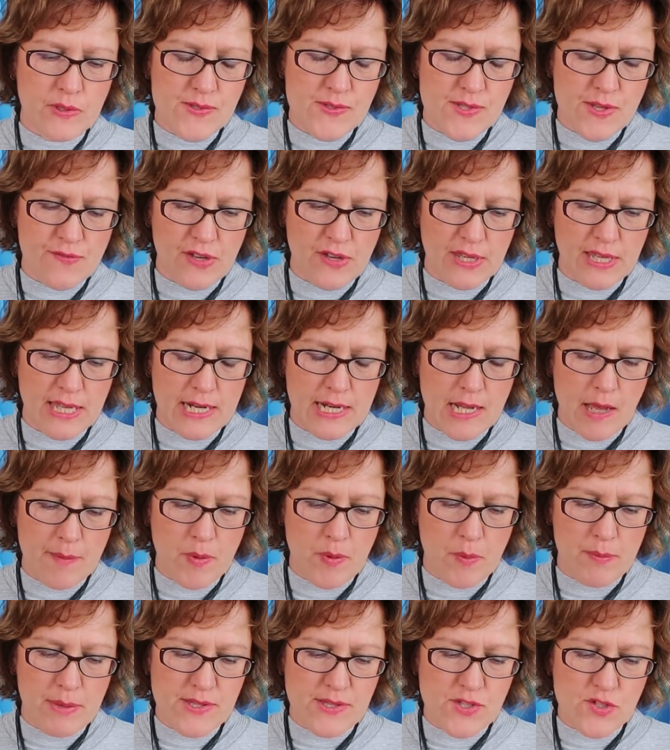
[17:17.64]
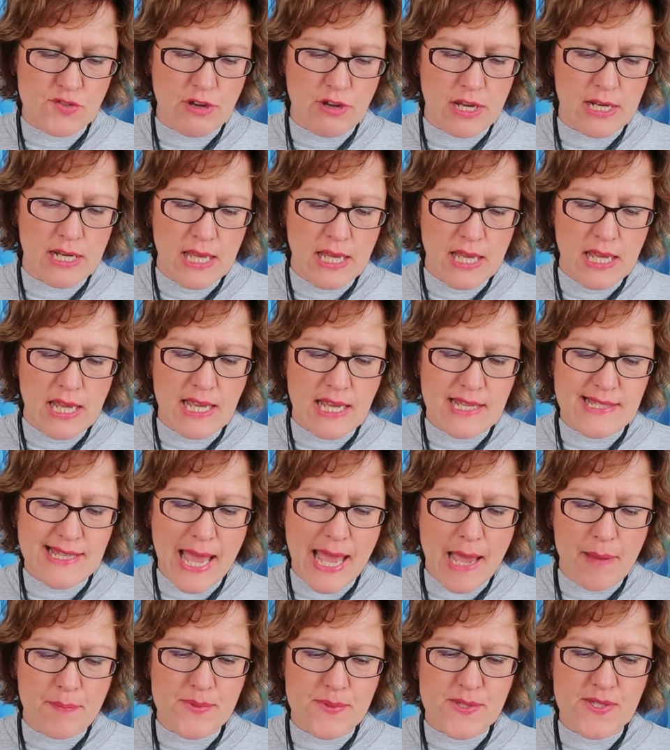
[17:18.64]
See if I can get it up on my screen. It's
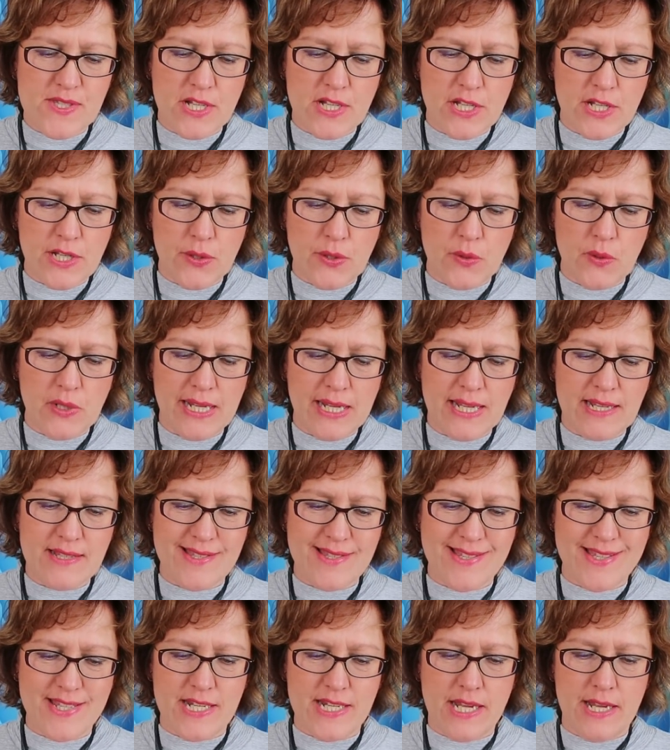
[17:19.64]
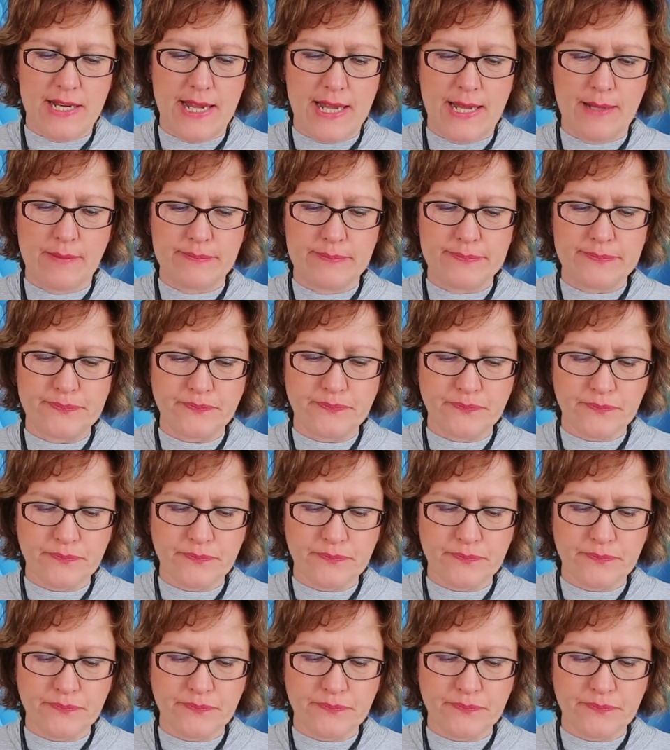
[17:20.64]
absolutely stunning.